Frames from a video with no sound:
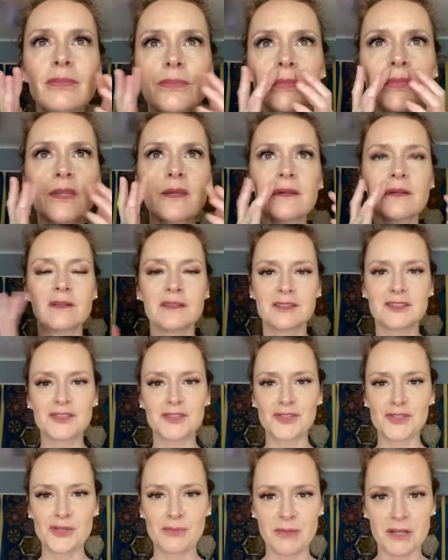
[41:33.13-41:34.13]
don't know,
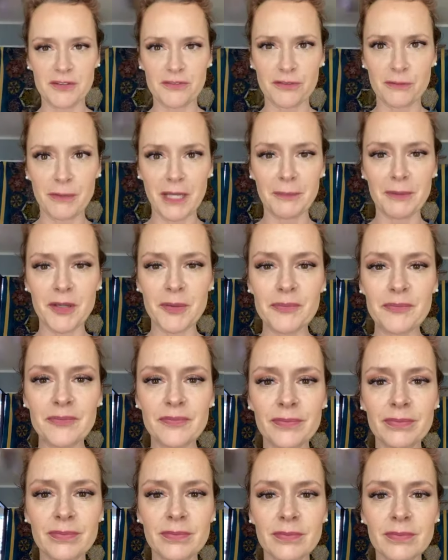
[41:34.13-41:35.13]
it's too much for me, but
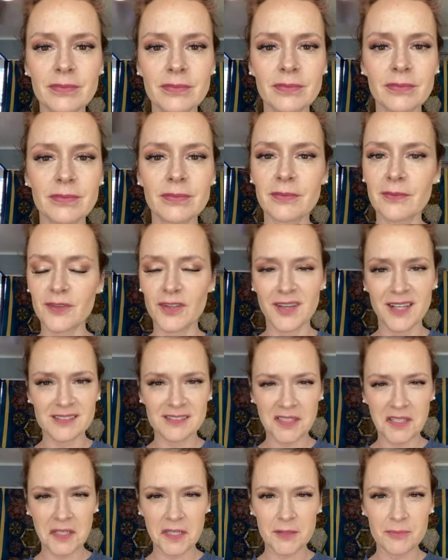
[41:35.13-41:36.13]
you guys
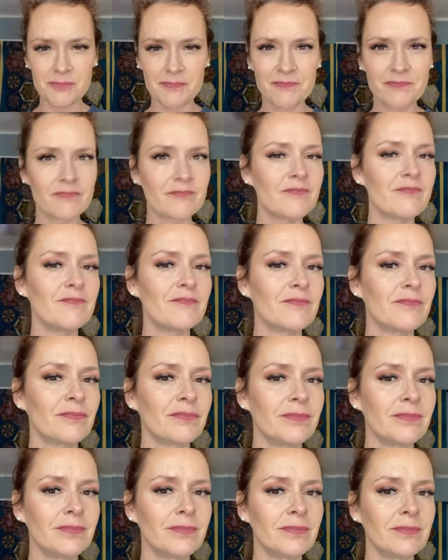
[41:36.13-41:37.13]
like it?
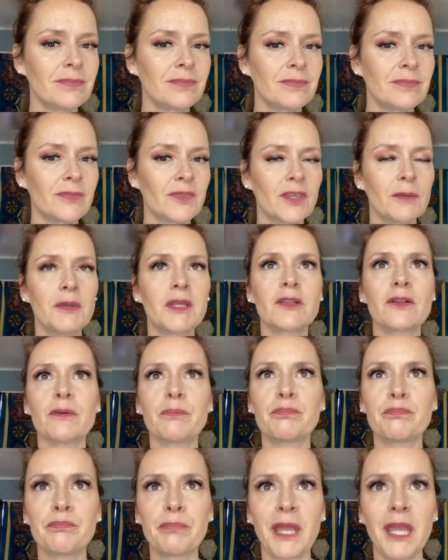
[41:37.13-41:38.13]
Give me a
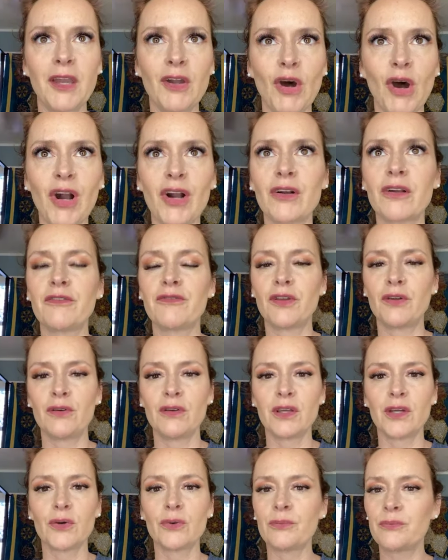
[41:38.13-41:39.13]
little pink heart if you
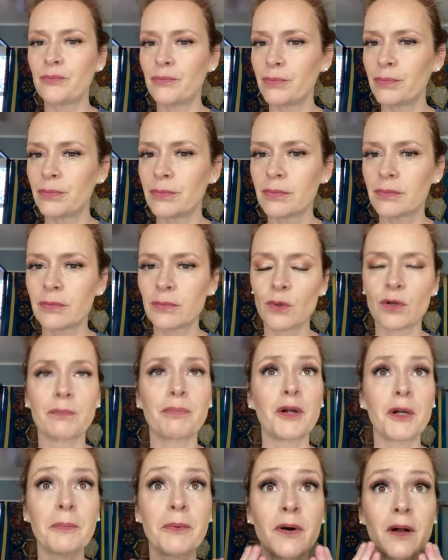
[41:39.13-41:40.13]
do. Or
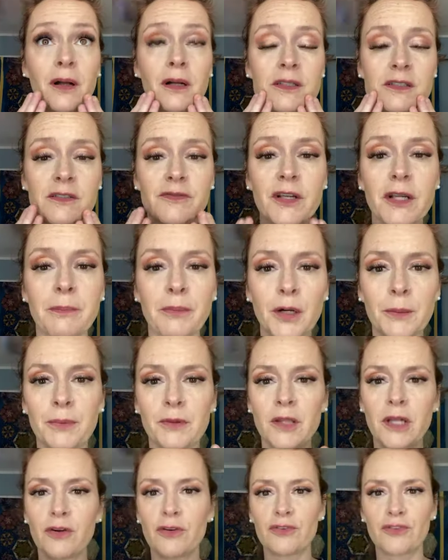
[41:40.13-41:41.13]
purple heart. It's a very
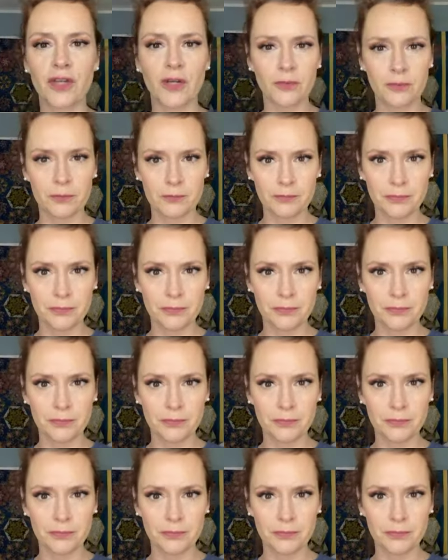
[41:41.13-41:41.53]
purple undertone.